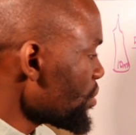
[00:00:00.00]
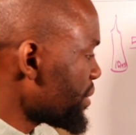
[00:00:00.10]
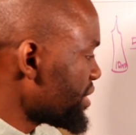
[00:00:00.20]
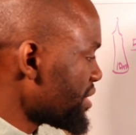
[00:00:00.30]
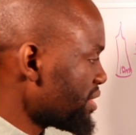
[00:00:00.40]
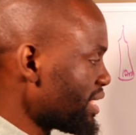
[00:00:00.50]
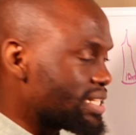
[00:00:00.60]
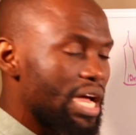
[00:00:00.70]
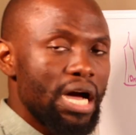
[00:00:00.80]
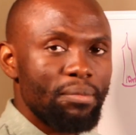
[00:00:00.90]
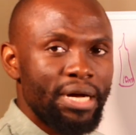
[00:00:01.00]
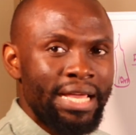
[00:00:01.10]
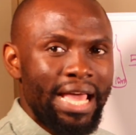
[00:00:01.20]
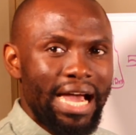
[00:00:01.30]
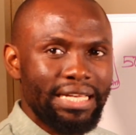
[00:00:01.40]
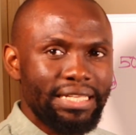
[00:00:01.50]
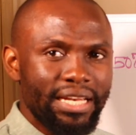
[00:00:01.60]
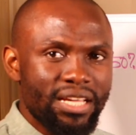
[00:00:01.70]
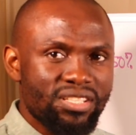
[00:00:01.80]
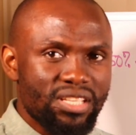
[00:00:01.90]
with that hammer and
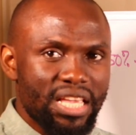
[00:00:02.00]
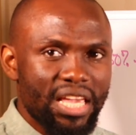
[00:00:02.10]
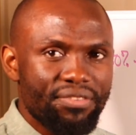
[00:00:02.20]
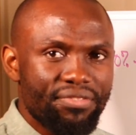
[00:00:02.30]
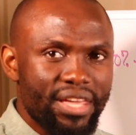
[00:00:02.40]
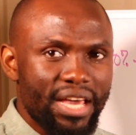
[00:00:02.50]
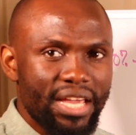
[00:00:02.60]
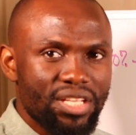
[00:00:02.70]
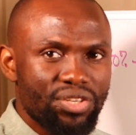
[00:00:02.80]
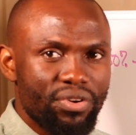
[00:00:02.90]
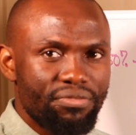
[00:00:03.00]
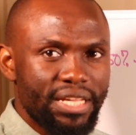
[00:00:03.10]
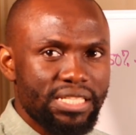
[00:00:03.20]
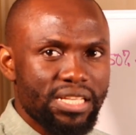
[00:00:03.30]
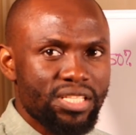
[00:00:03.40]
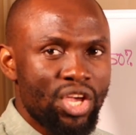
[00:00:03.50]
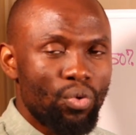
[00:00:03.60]
then see if there are any reflexes.